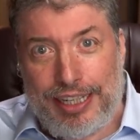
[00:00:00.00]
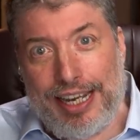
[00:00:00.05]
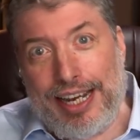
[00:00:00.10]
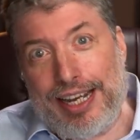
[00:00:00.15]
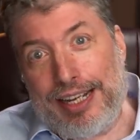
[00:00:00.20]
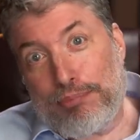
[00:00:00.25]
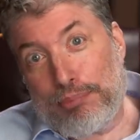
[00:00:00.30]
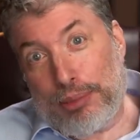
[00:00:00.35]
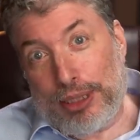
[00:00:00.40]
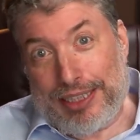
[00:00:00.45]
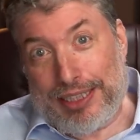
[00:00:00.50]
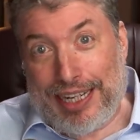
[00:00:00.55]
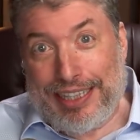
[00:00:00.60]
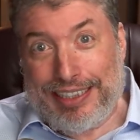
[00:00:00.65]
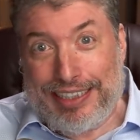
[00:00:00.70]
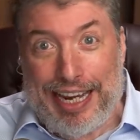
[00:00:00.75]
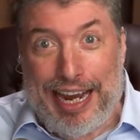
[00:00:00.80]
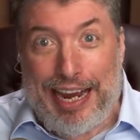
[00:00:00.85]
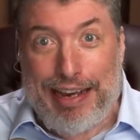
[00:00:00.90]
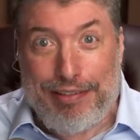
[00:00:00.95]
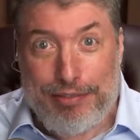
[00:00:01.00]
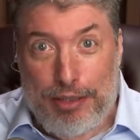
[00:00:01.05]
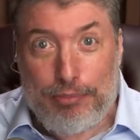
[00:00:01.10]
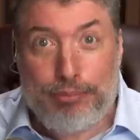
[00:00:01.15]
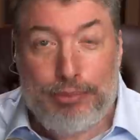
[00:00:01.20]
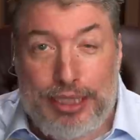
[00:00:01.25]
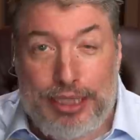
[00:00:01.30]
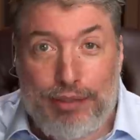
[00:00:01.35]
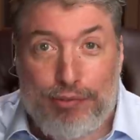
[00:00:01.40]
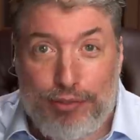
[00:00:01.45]
and but they gave
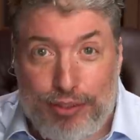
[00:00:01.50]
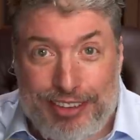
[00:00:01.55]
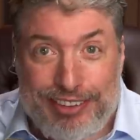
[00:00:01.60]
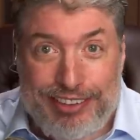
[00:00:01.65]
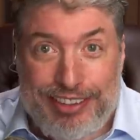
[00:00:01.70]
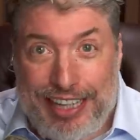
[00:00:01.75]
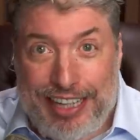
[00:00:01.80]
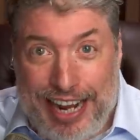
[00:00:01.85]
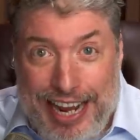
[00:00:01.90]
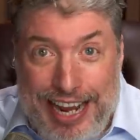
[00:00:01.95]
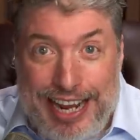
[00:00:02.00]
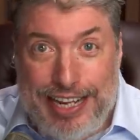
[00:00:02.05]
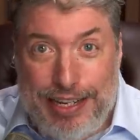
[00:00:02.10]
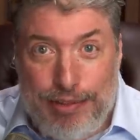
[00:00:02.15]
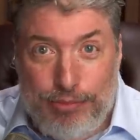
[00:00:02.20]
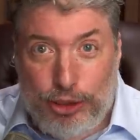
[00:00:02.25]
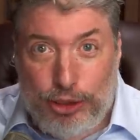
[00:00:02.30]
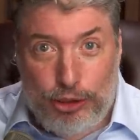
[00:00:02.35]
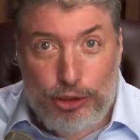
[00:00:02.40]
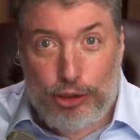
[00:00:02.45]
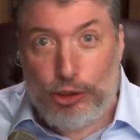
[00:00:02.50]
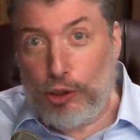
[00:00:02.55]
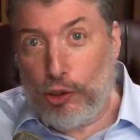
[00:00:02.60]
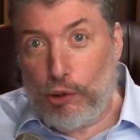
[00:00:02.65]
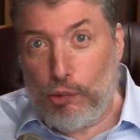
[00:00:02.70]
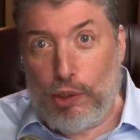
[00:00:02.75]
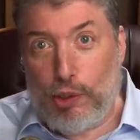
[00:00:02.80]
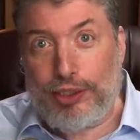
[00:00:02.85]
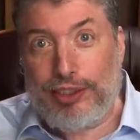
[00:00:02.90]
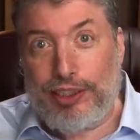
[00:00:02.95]
them different names, so you knew
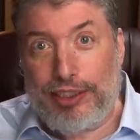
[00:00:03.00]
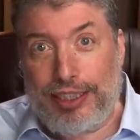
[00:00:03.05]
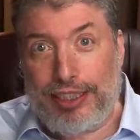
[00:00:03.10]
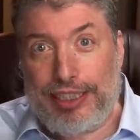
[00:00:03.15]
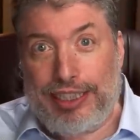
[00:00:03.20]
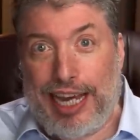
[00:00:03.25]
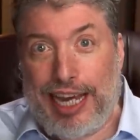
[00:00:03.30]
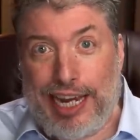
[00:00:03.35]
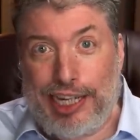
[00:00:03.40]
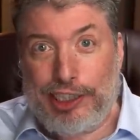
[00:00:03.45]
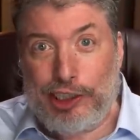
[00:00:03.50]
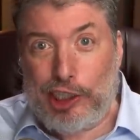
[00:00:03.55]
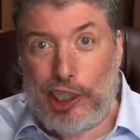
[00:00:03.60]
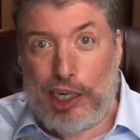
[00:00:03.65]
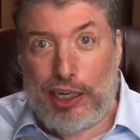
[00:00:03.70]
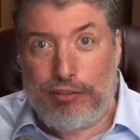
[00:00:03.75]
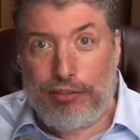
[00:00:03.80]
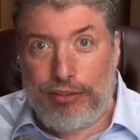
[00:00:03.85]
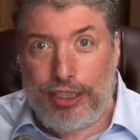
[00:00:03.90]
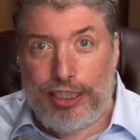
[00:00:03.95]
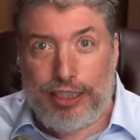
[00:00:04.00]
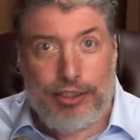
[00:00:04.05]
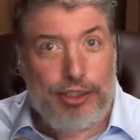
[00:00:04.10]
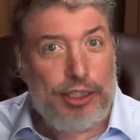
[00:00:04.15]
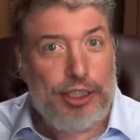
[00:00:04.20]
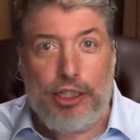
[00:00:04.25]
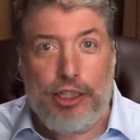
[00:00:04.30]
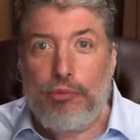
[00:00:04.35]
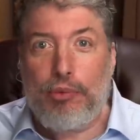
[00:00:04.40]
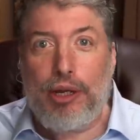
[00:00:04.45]
it wasn't the KJV.
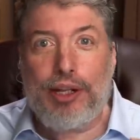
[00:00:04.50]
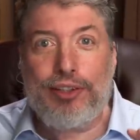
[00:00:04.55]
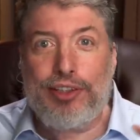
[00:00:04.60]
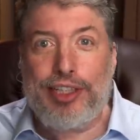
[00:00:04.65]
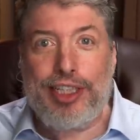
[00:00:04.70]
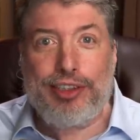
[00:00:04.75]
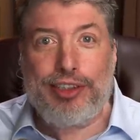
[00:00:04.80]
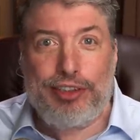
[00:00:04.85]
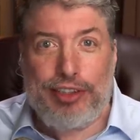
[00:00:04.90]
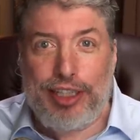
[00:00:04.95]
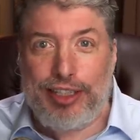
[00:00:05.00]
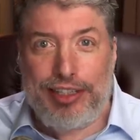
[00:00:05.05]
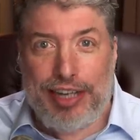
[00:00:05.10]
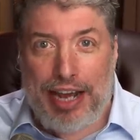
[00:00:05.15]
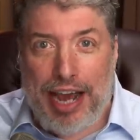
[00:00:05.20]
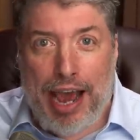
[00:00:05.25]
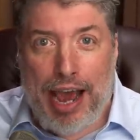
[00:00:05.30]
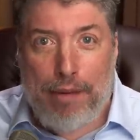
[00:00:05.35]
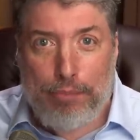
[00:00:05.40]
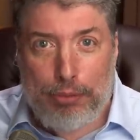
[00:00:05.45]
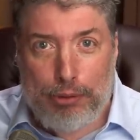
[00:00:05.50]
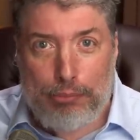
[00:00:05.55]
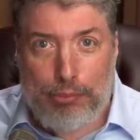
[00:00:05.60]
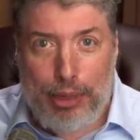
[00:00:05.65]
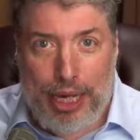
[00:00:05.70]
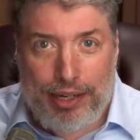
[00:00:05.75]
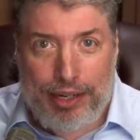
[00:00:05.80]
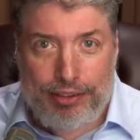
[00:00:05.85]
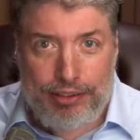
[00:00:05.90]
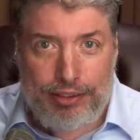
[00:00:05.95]
Well, this didn't happen
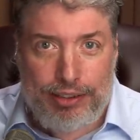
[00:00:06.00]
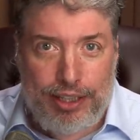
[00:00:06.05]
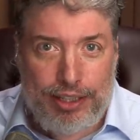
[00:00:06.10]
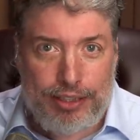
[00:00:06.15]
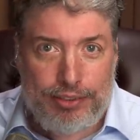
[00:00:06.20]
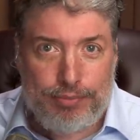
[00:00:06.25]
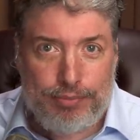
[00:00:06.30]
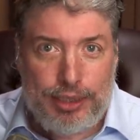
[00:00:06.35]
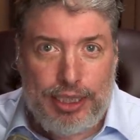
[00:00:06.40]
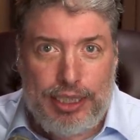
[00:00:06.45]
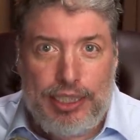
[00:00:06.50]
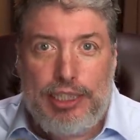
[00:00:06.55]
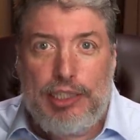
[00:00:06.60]
back then.